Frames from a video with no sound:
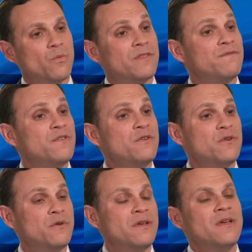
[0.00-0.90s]
with
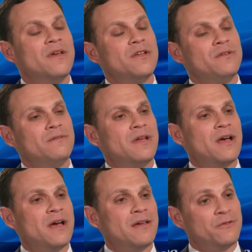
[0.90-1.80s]
food. Uh,
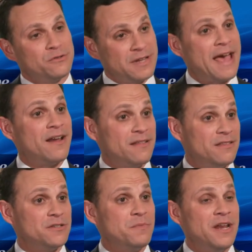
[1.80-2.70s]
and there's data at
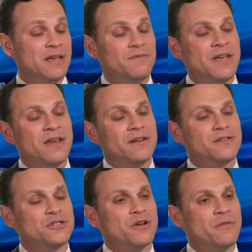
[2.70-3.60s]
this meeting in Vienna
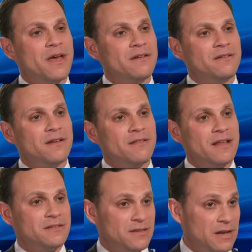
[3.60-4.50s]
to show that uh,
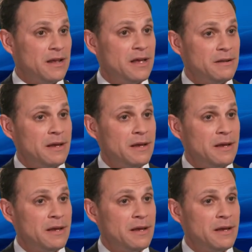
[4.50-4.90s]
that's a,